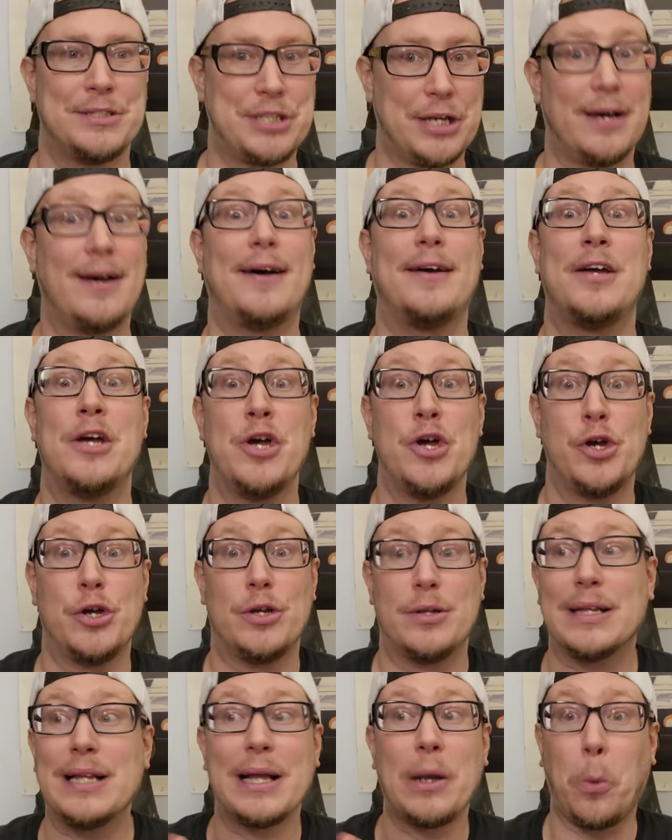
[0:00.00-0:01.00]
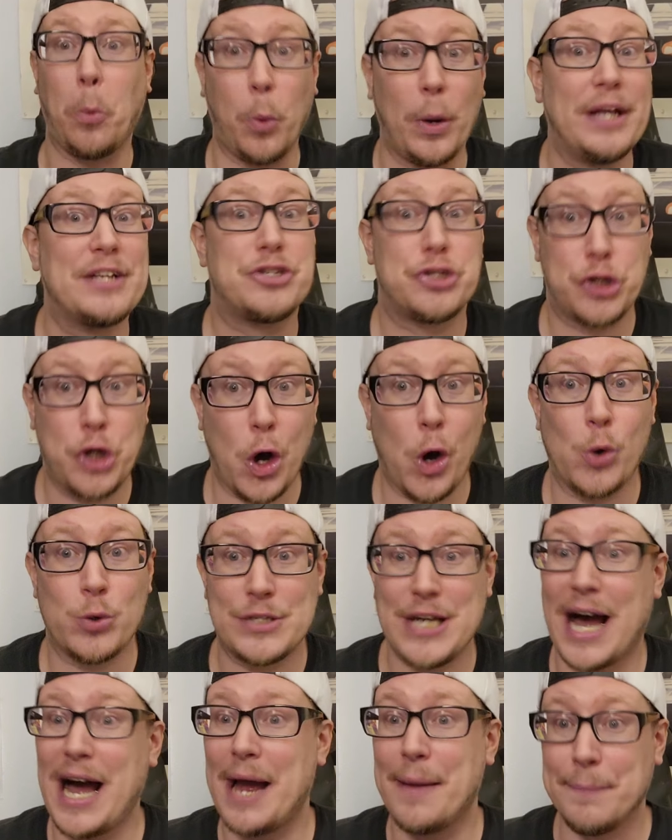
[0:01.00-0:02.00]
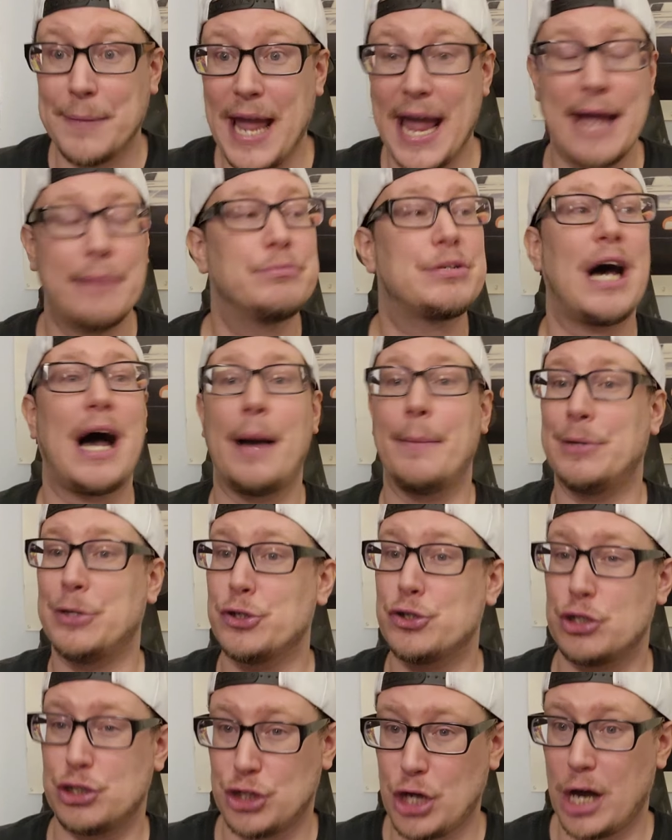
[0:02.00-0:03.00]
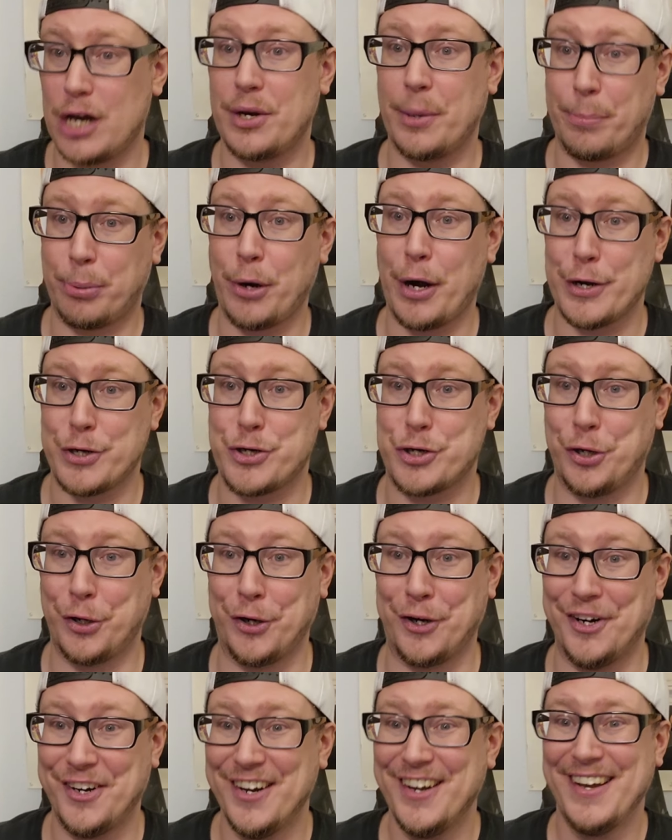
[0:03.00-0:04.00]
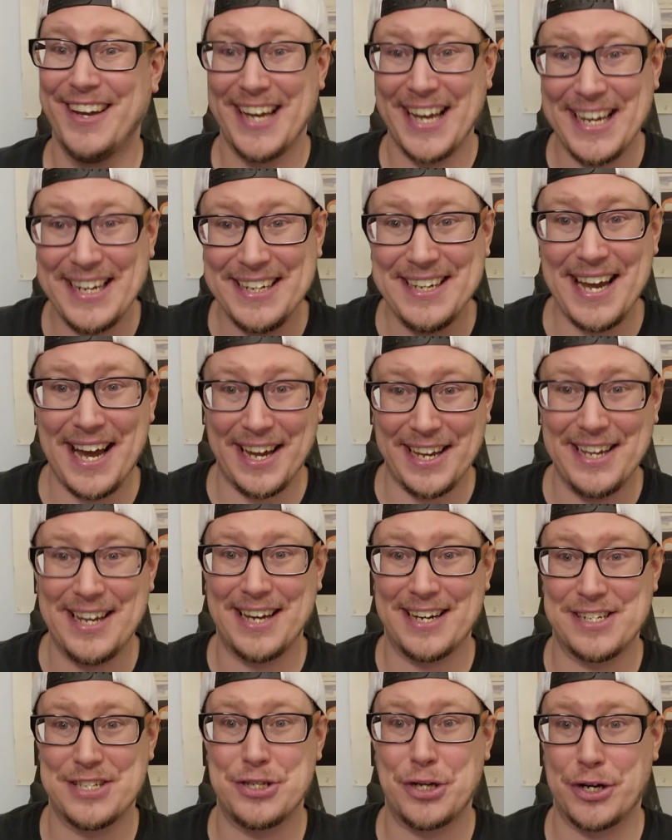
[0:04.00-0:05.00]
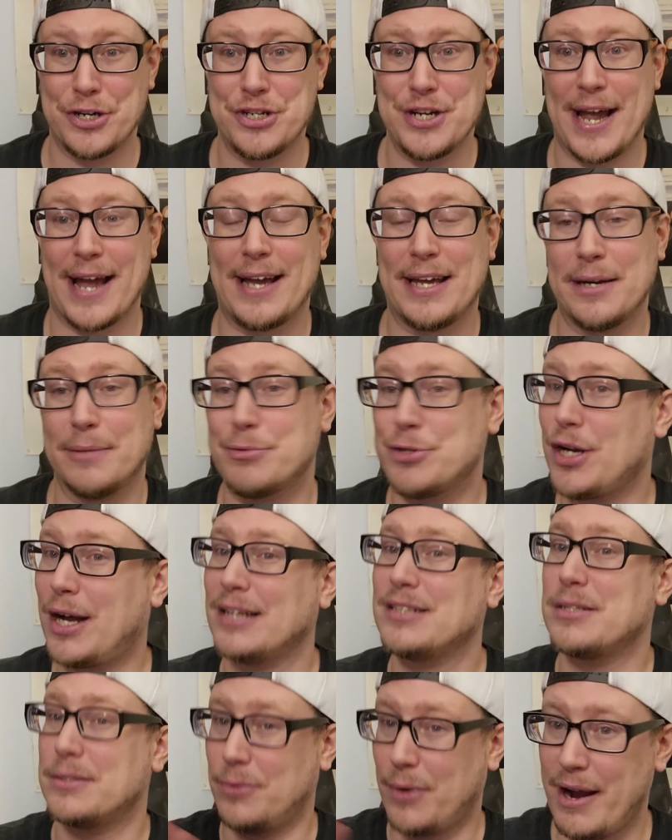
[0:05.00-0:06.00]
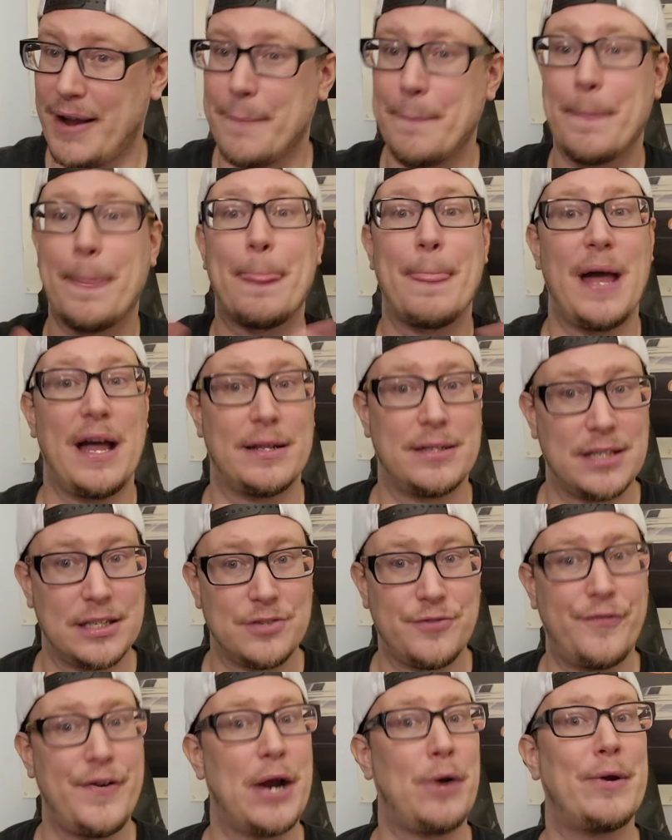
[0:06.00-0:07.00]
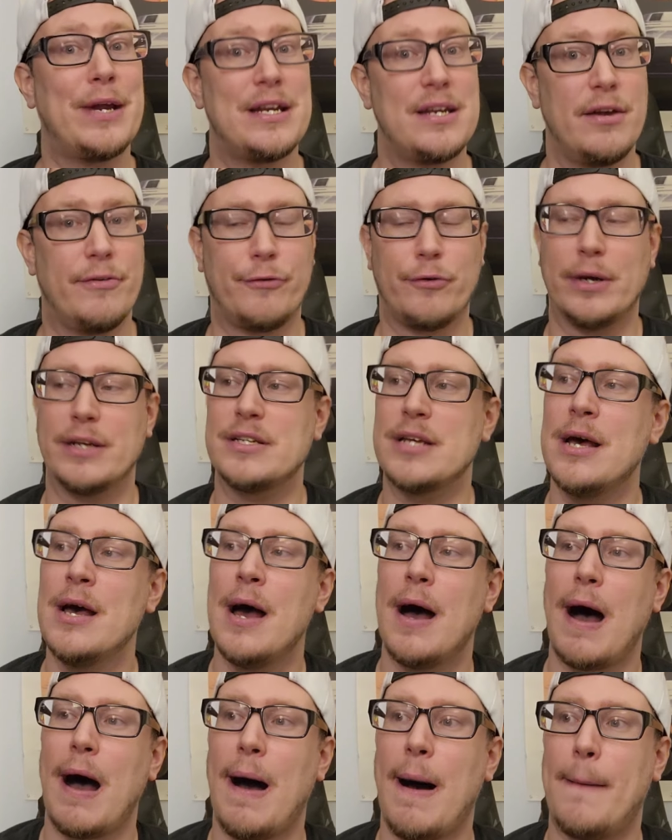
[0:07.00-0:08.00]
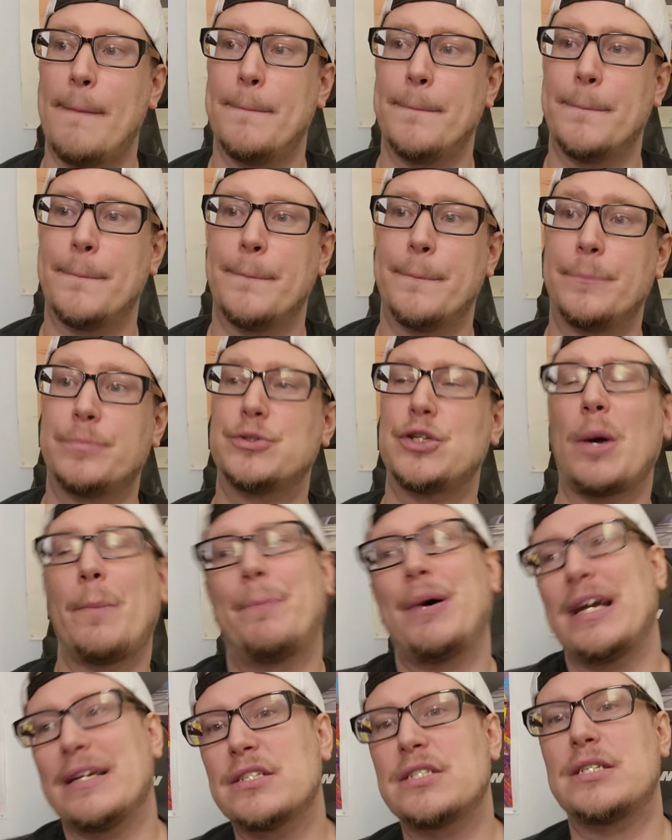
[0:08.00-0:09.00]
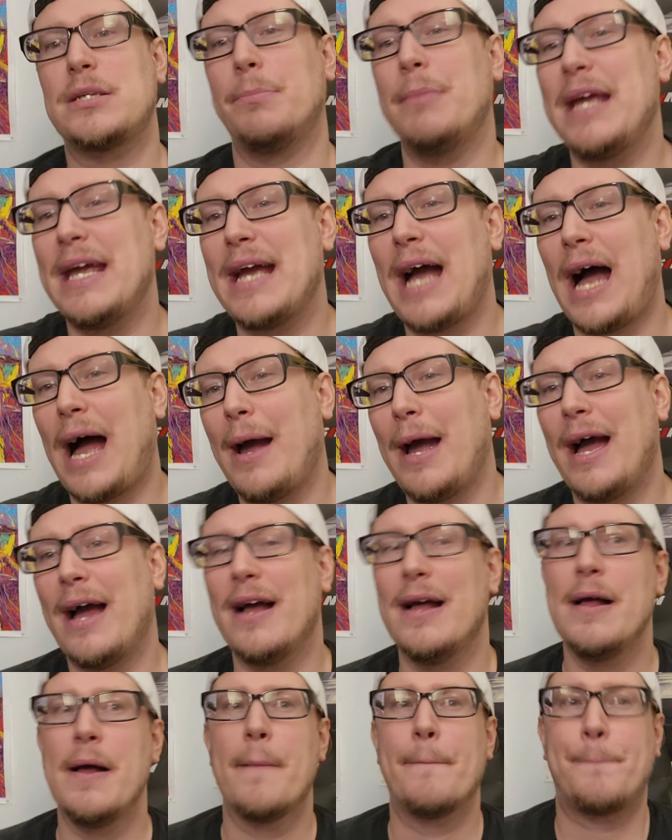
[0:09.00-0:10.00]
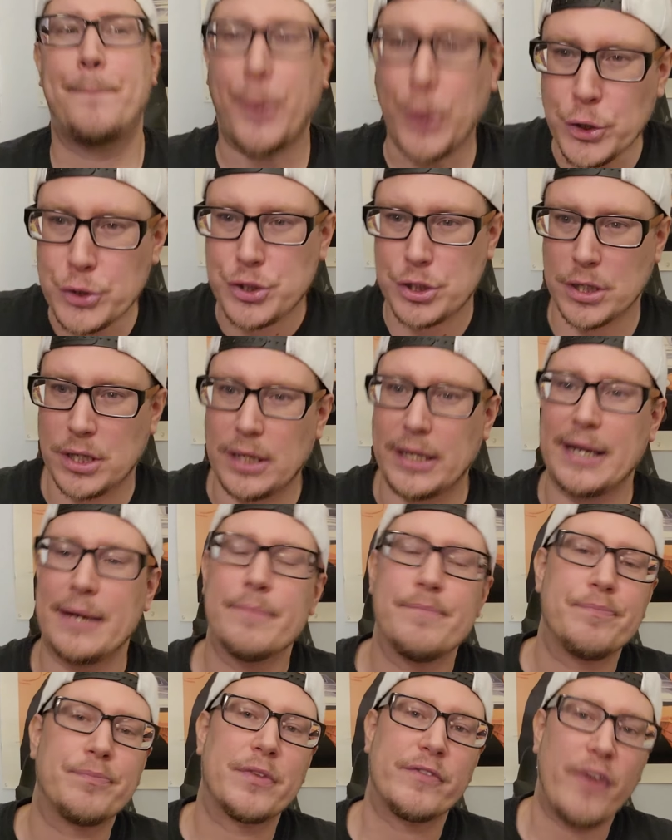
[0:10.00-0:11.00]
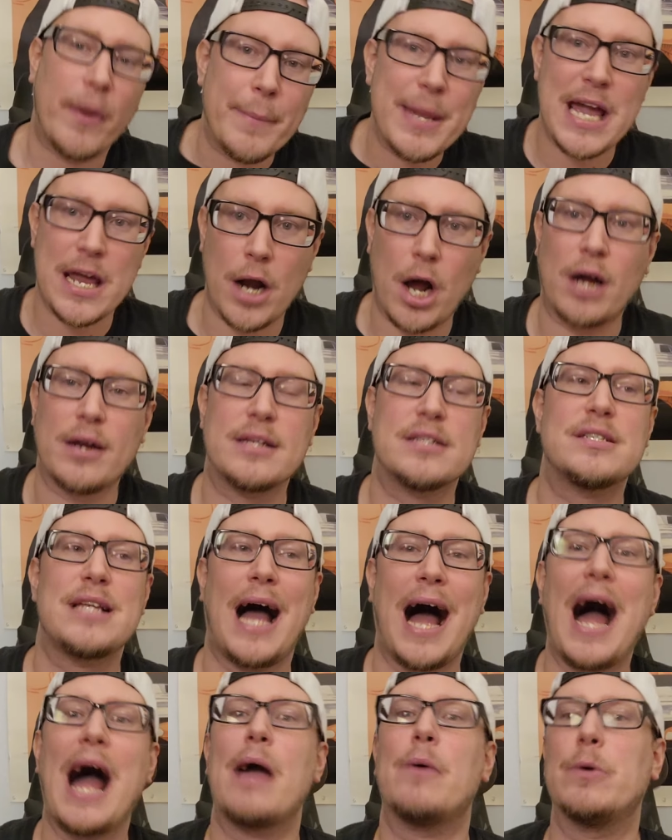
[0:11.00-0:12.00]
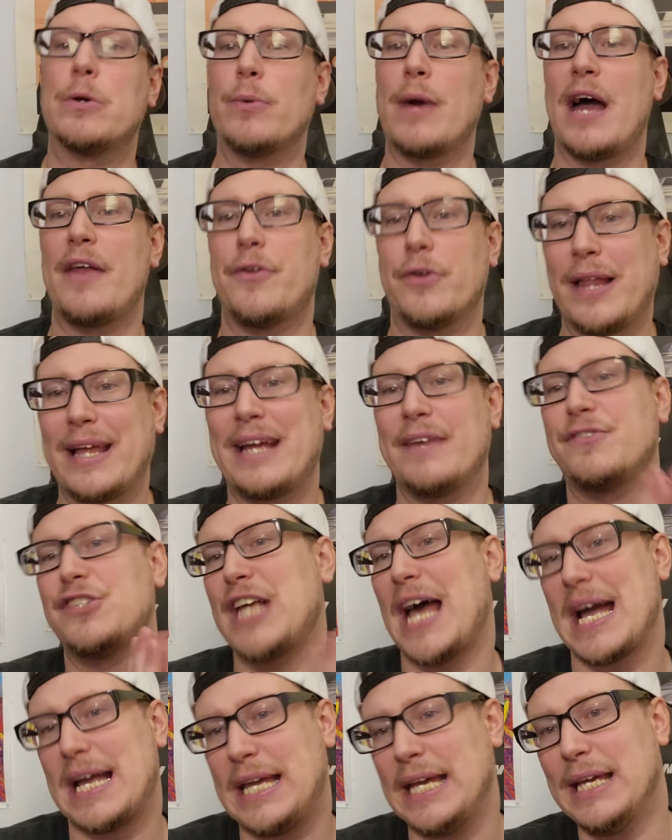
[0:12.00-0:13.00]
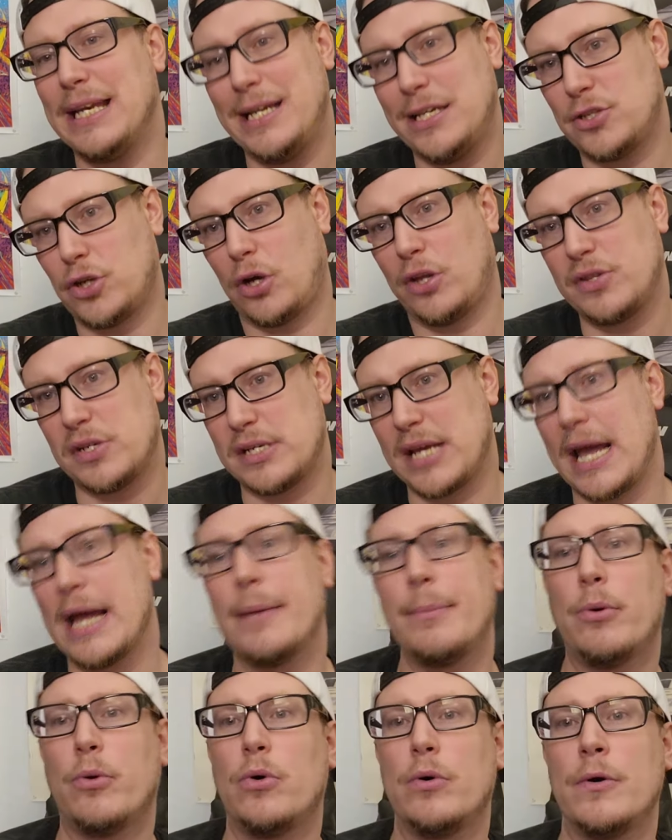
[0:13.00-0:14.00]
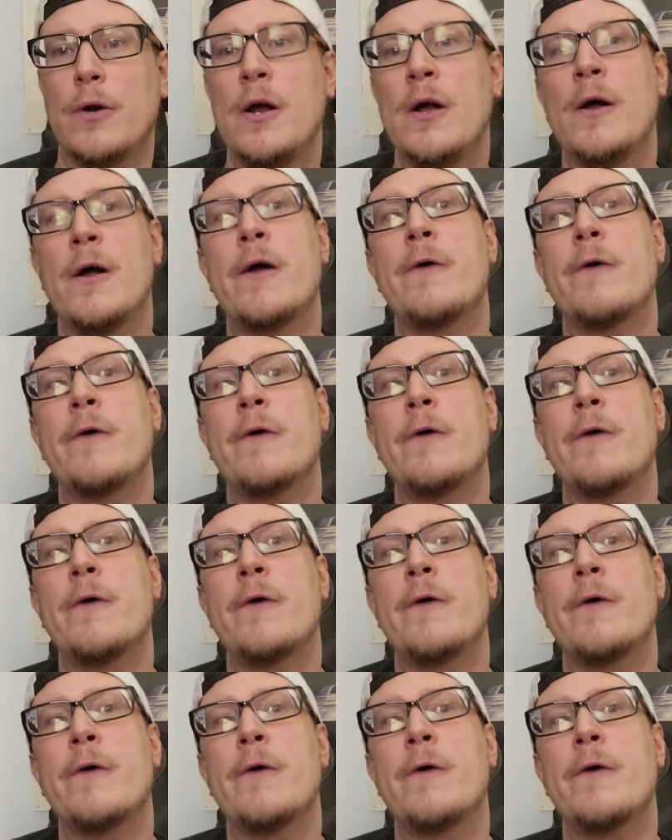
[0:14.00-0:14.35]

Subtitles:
to it's go time, game time, and there's a ton of pressure, and now you got to start jacking up shots, right? That's very different. But to me, I personally, if I'm being honest, I would rather, like, if Zach Edey's on the table,